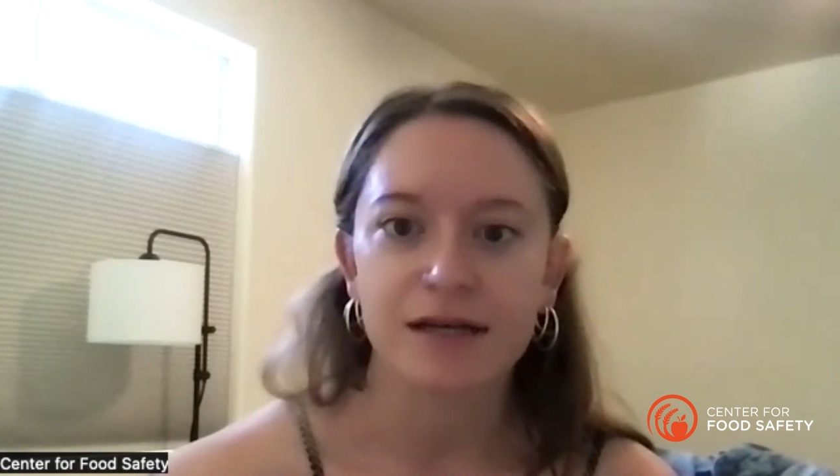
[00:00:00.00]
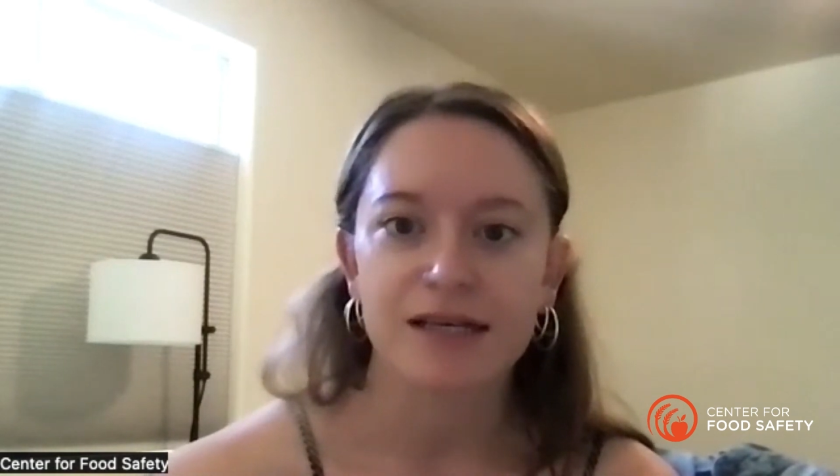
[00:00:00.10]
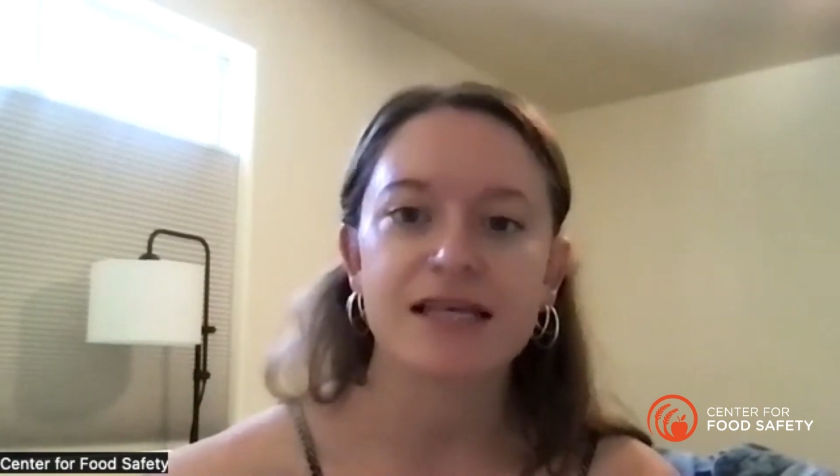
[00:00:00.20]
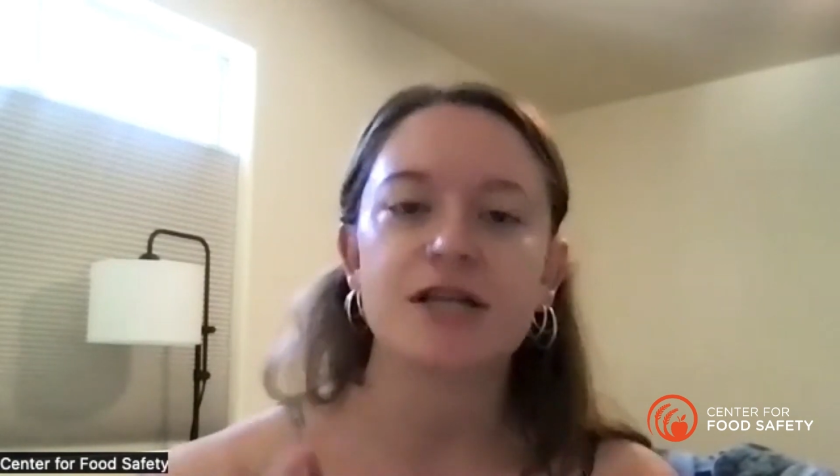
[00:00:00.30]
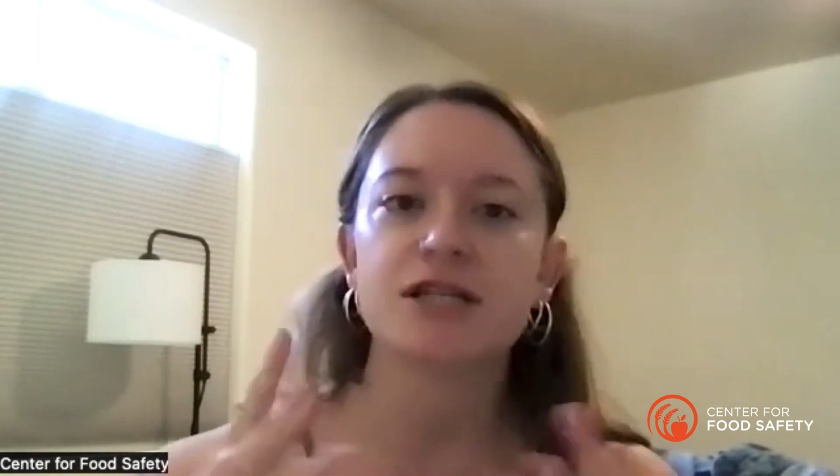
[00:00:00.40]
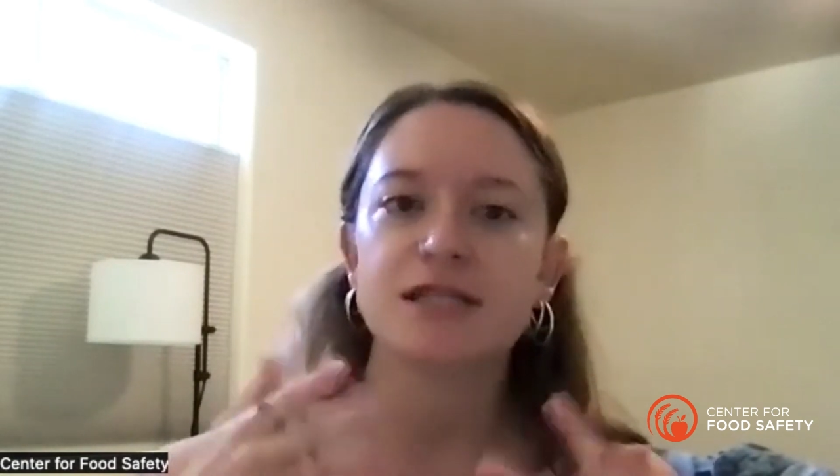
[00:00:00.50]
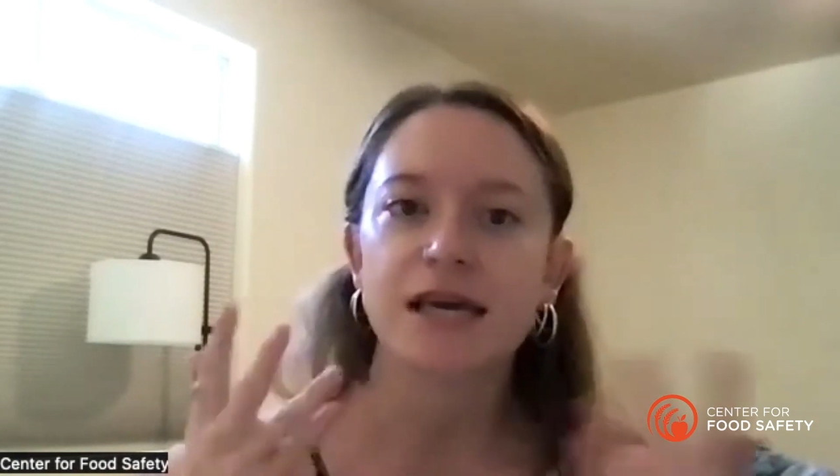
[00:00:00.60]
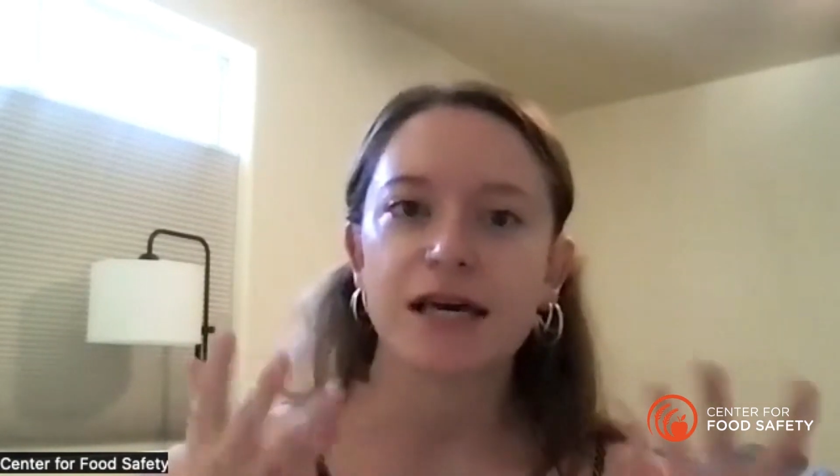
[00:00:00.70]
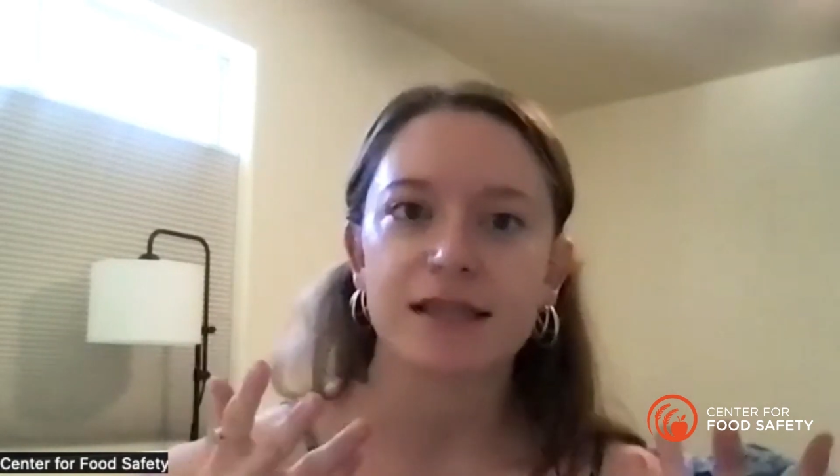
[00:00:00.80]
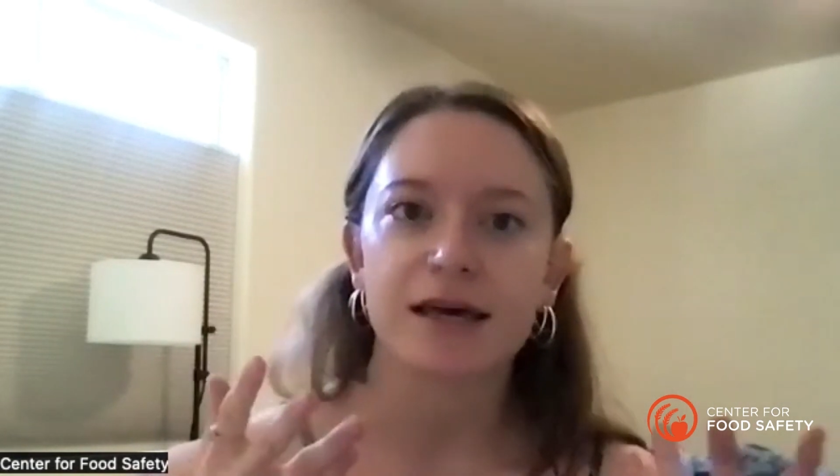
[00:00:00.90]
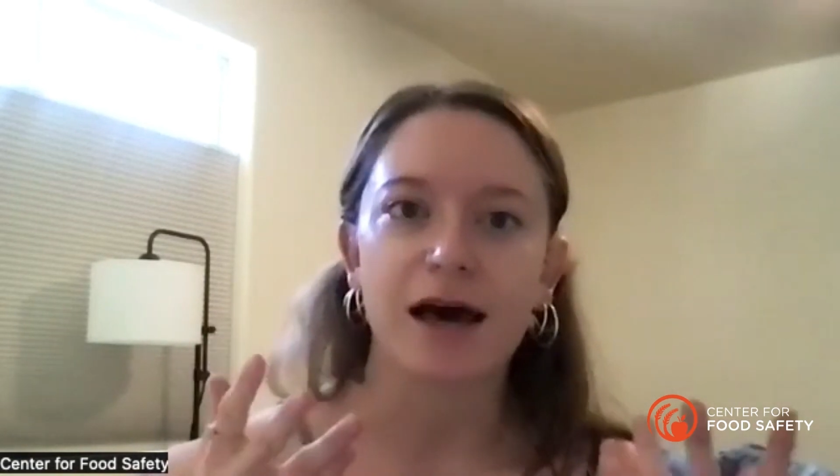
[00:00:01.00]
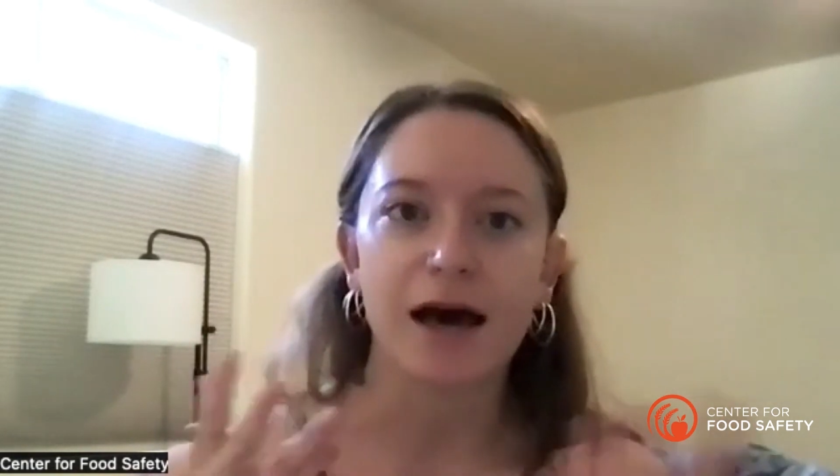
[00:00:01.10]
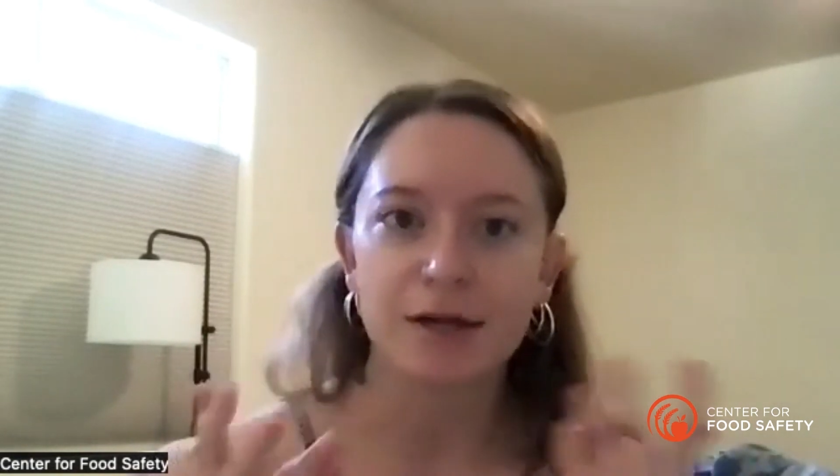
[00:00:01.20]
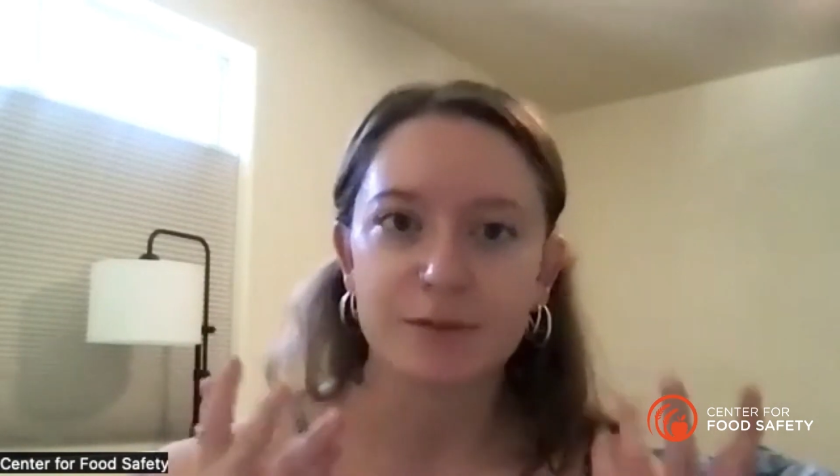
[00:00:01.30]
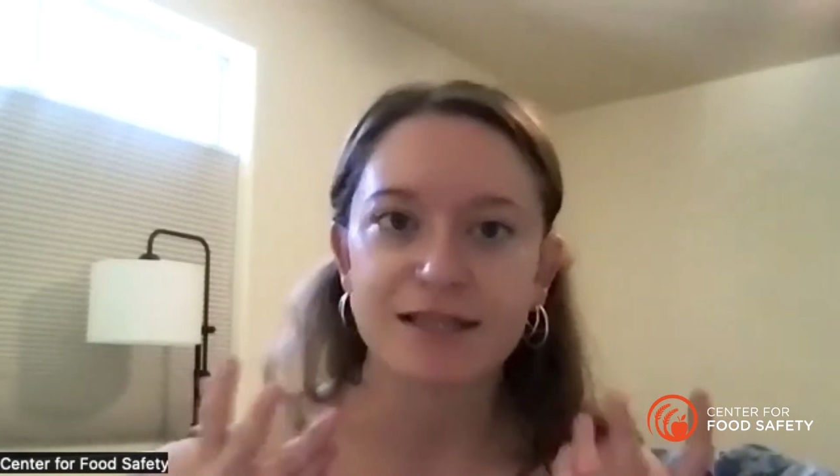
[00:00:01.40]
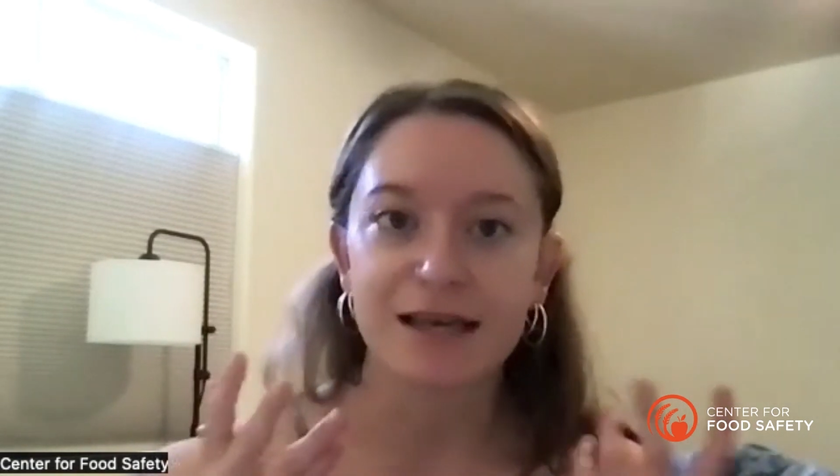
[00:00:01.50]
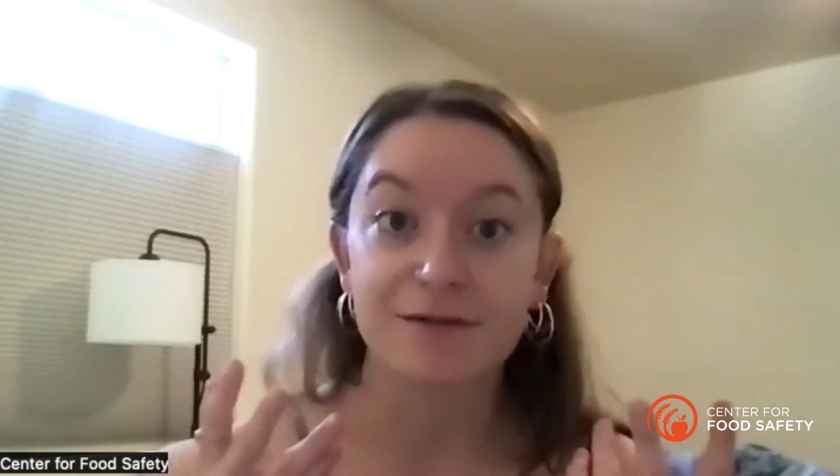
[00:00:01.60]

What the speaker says: Because I just think that honeybees